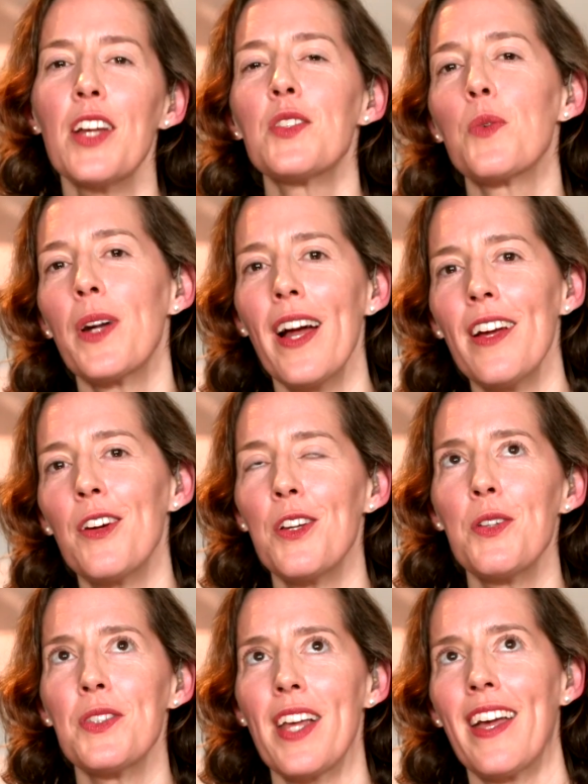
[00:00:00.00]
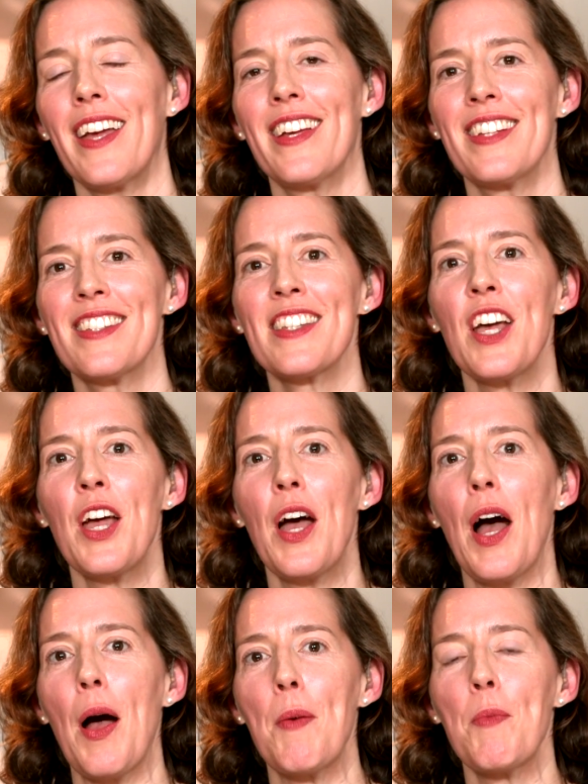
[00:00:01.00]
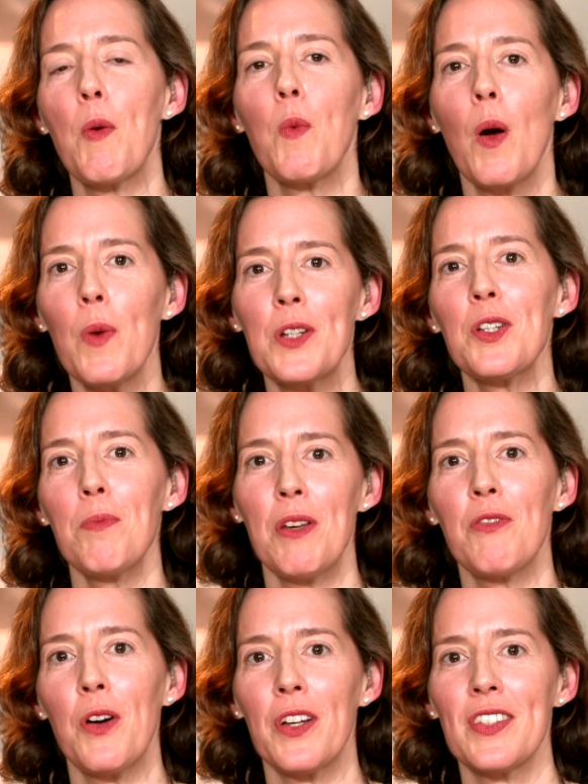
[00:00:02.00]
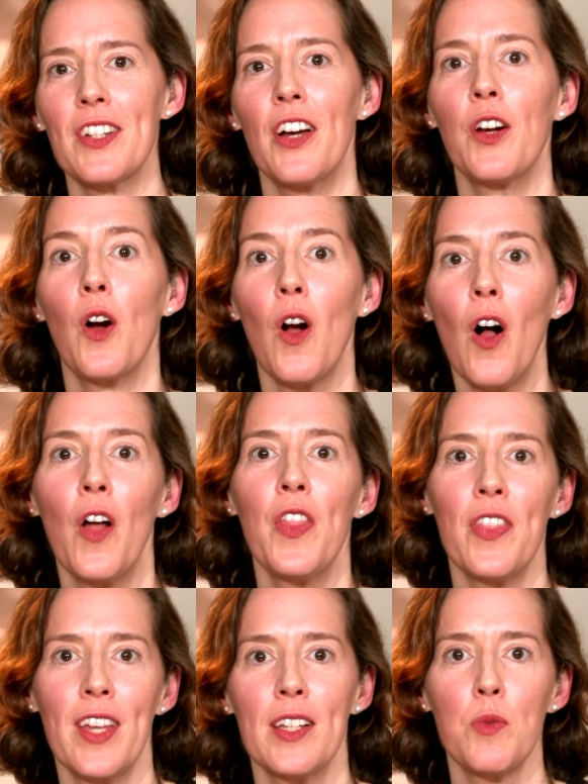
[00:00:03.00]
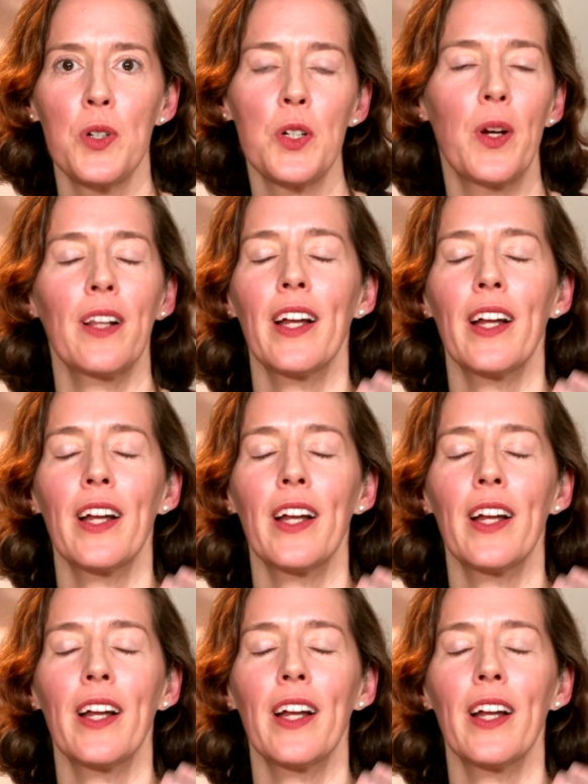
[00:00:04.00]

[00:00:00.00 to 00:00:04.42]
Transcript: So, what I hear you saying is um, what we should be focused on are all the things we're doing.